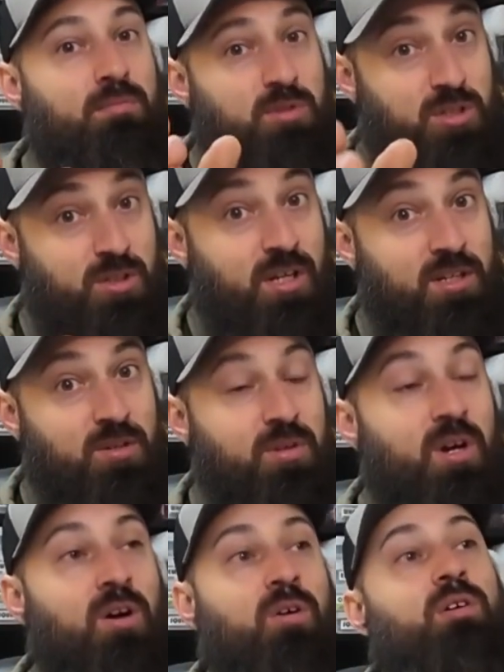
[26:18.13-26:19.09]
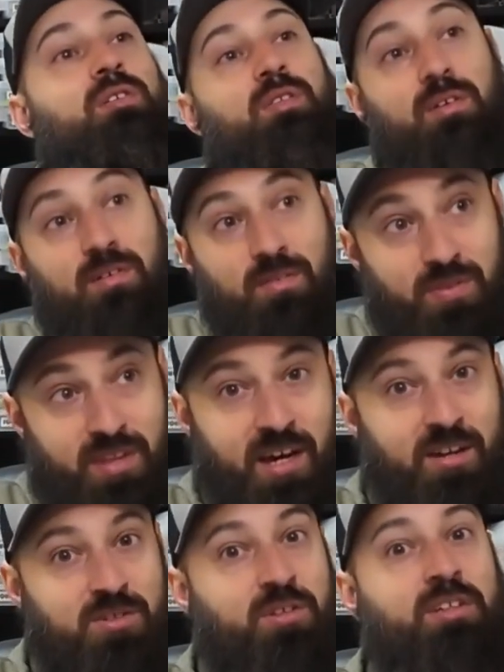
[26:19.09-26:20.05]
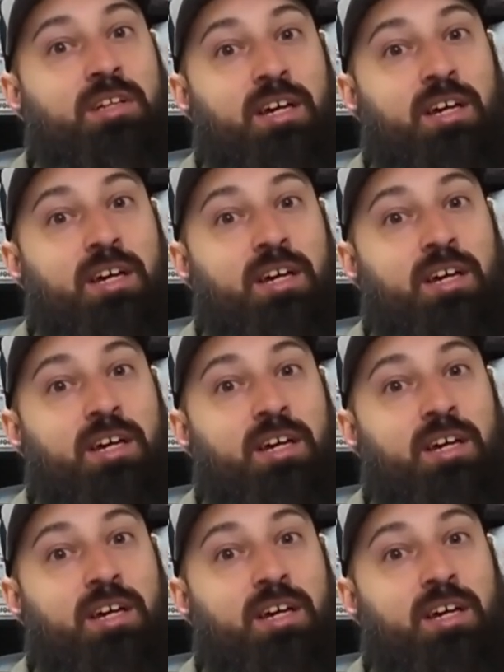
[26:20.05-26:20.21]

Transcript: I'm just letting you know that is on a